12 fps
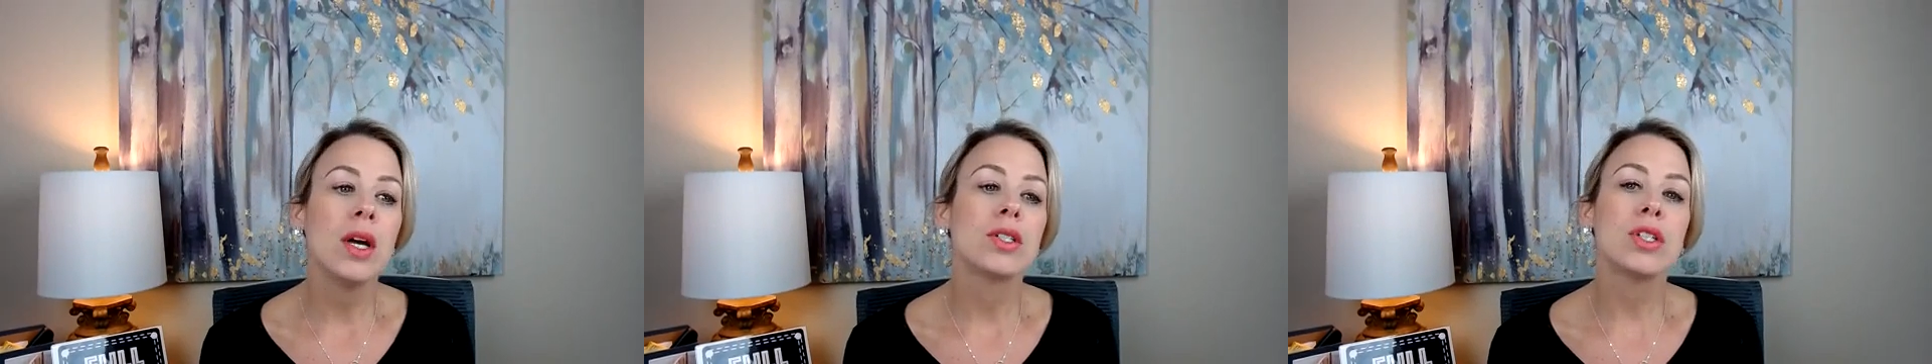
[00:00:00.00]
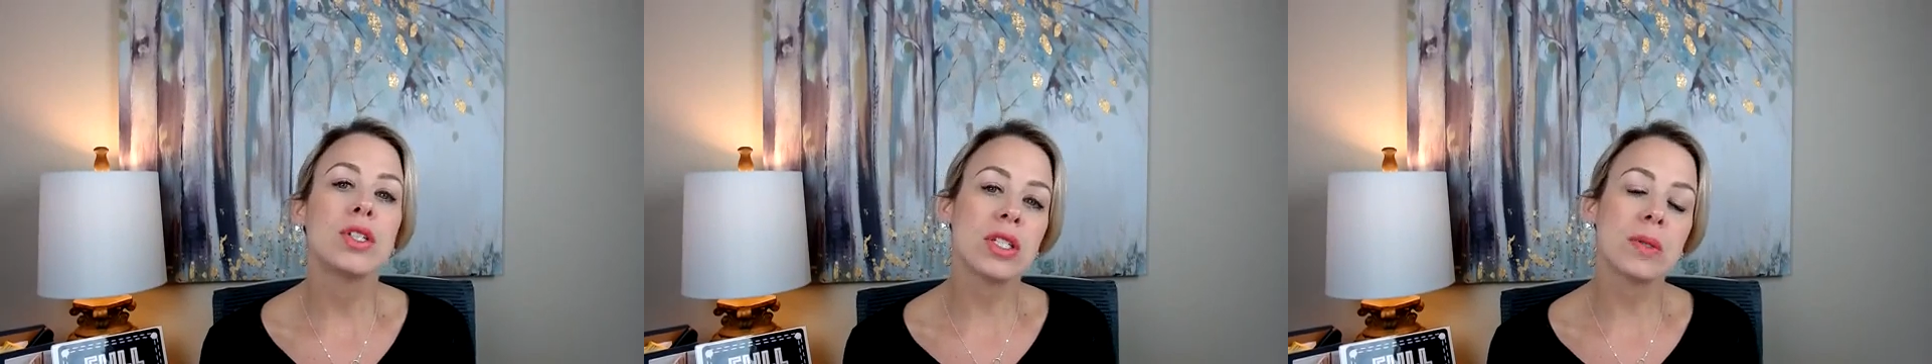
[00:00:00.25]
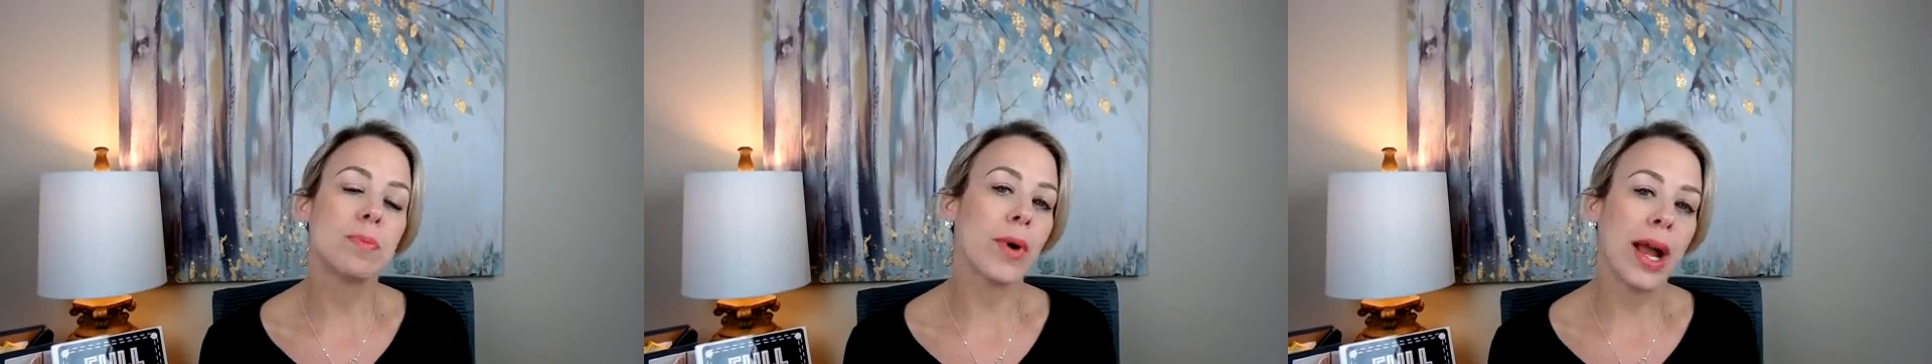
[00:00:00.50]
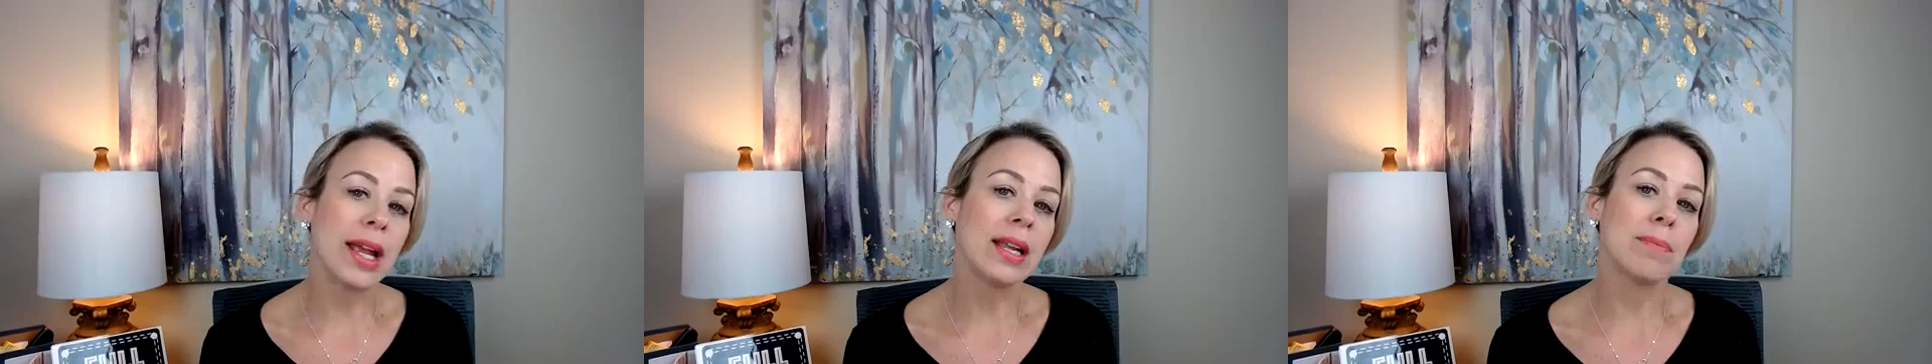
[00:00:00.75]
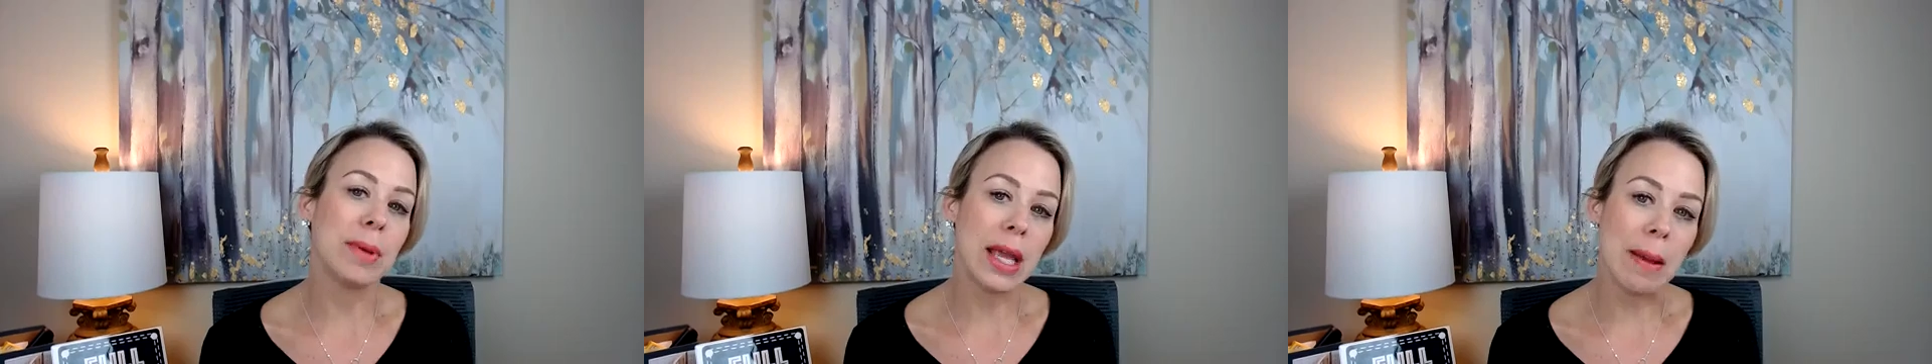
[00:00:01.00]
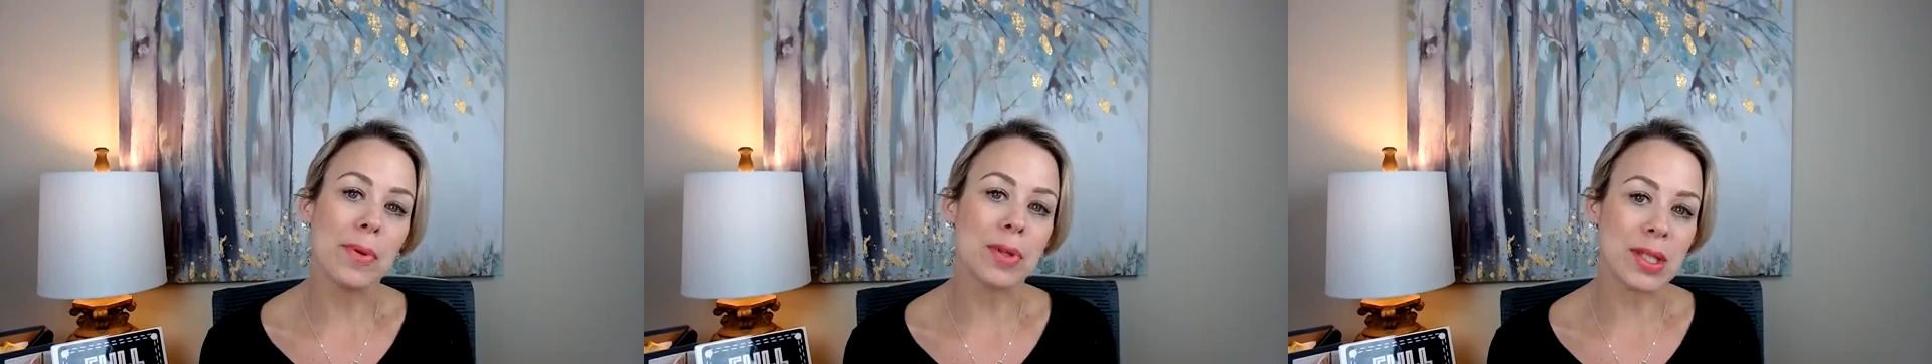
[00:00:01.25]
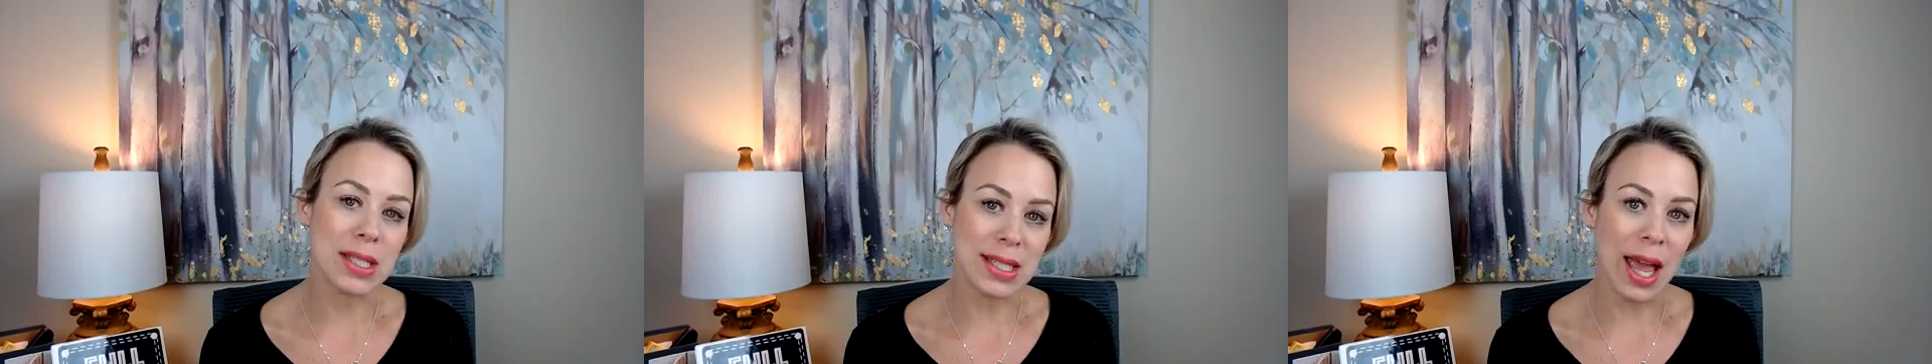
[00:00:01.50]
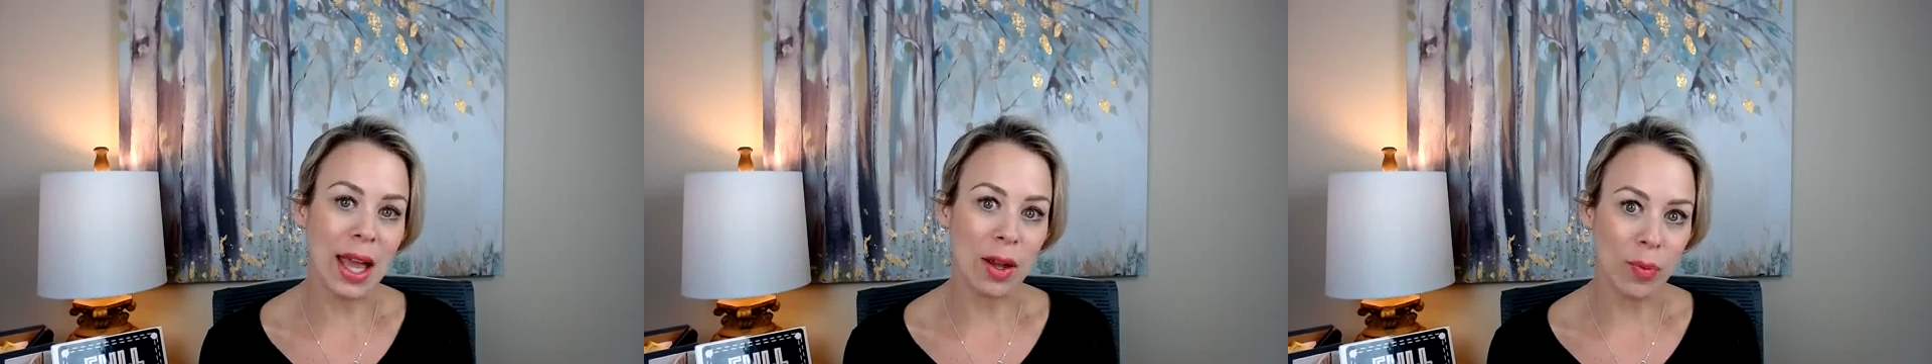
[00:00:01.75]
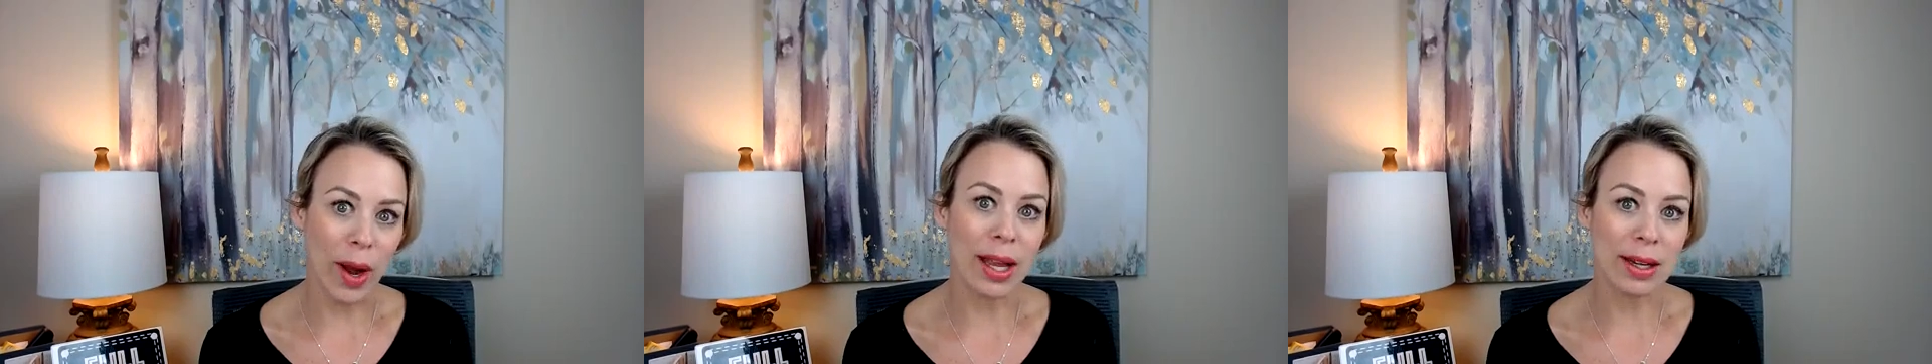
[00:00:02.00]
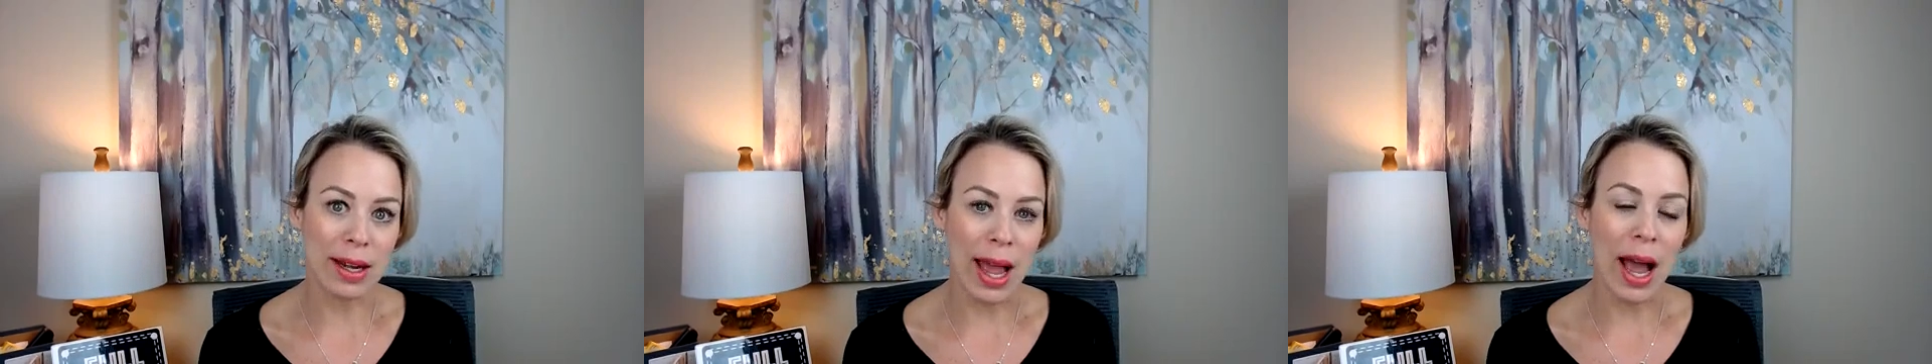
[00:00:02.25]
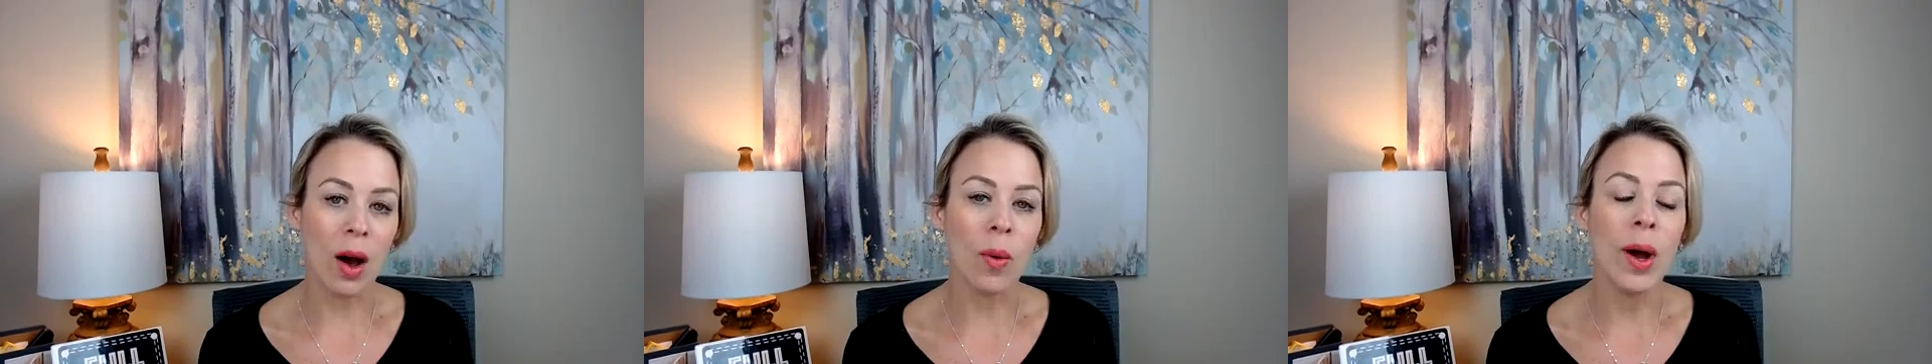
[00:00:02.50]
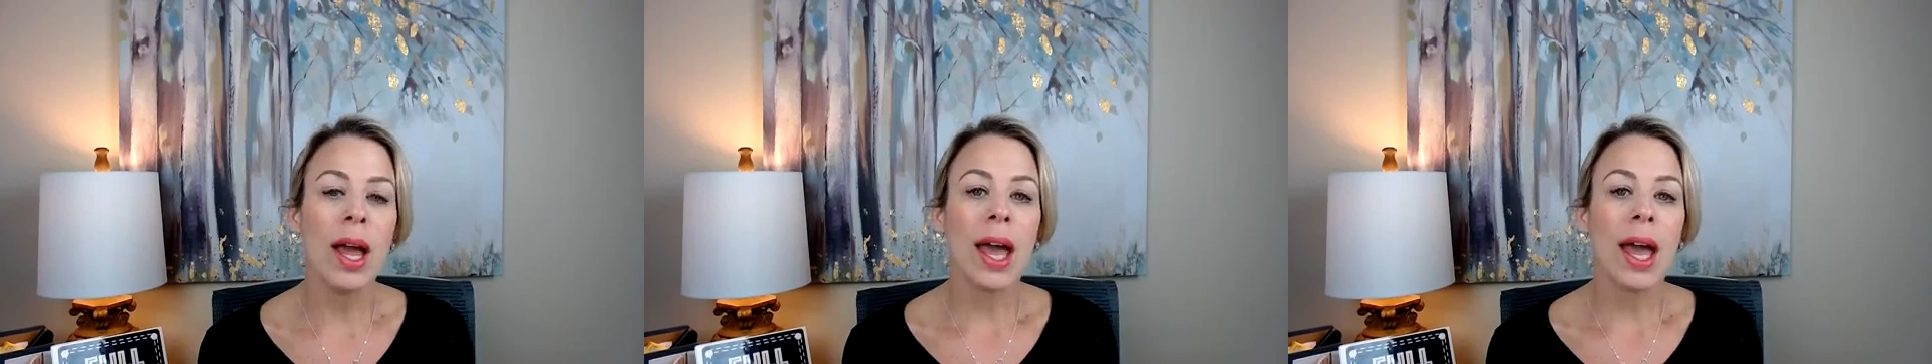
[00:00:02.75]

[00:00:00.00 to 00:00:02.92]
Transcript: to just brighten people's day right now.